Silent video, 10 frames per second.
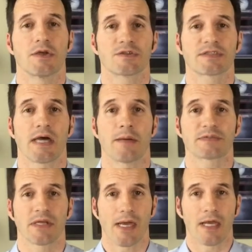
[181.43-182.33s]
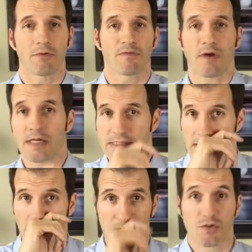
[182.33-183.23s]
those steps, it refines
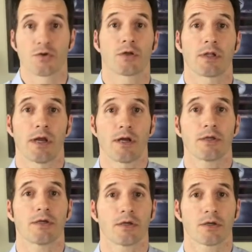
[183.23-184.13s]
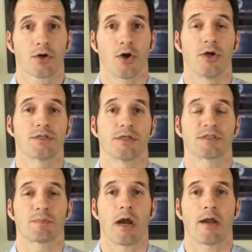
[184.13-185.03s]
down to clarity, courage, and
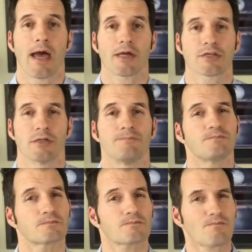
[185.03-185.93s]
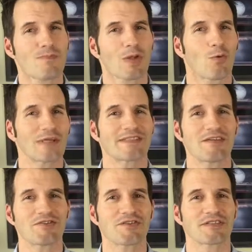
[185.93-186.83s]
inspired action. What's
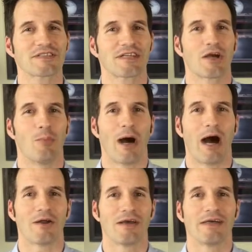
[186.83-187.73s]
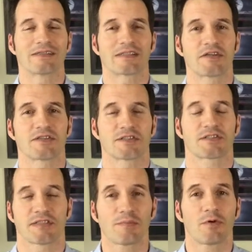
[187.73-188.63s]
interesting about such a
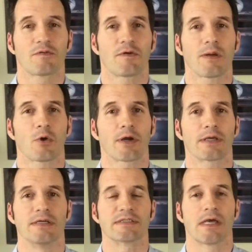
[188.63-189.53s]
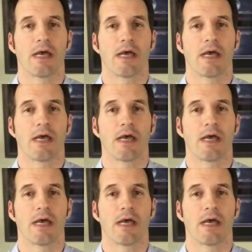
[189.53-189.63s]
simple framework is